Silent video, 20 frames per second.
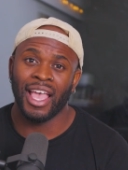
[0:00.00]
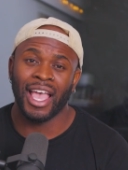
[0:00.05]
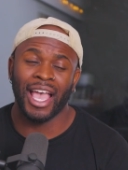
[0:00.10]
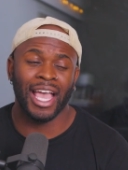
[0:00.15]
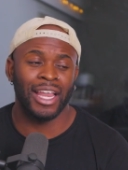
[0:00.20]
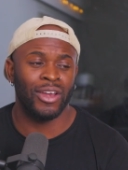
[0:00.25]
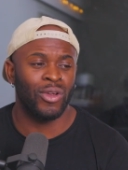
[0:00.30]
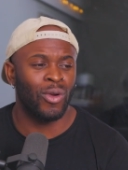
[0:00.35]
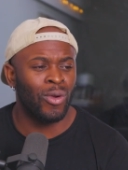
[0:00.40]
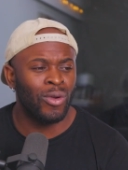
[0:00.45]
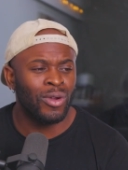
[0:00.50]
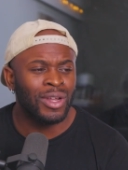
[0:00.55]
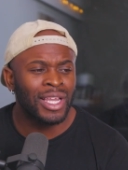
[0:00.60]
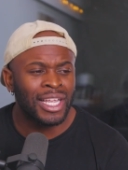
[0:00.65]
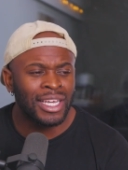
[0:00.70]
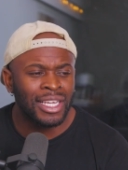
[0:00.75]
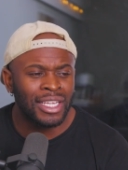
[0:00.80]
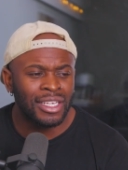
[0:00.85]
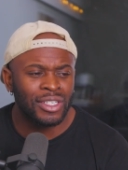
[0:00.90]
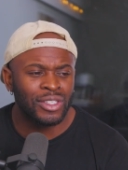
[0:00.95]
And all
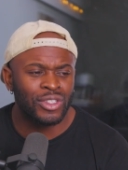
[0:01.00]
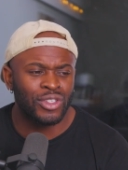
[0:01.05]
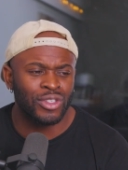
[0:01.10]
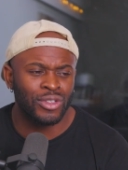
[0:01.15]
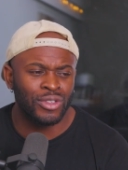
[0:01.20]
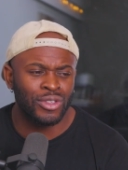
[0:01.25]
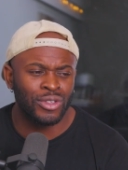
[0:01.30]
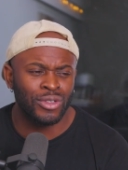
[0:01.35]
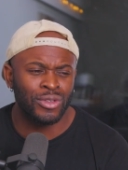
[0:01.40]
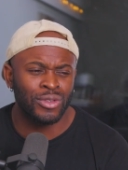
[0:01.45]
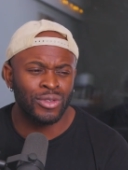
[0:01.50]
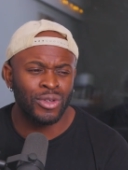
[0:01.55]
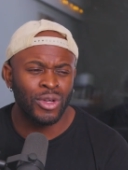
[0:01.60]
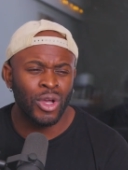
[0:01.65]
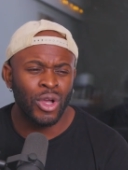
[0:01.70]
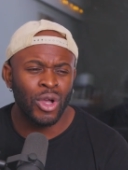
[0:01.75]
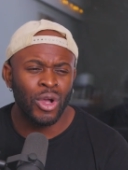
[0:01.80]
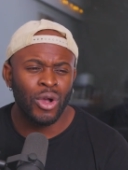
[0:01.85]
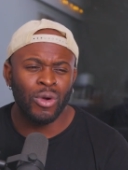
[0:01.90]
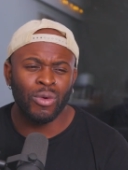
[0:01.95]
I needed to do
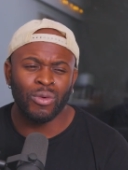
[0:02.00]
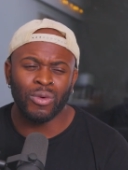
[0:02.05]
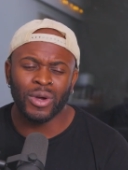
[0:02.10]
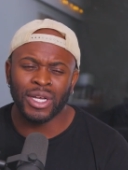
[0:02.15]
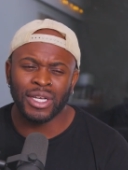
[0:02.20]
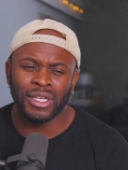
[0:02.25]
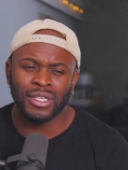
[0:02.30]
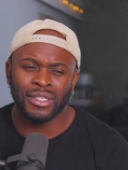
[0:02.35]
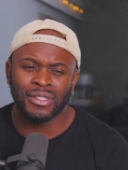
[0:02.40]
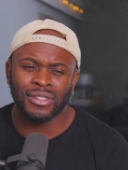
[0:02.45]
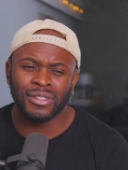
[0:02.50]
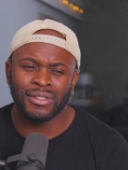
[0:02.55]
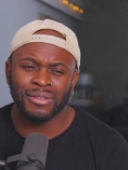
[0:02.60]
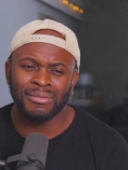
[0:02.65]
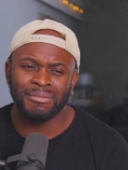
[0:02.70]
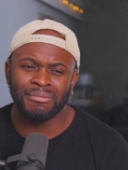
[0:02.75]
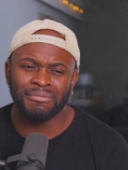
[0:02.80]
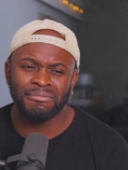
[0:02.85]
was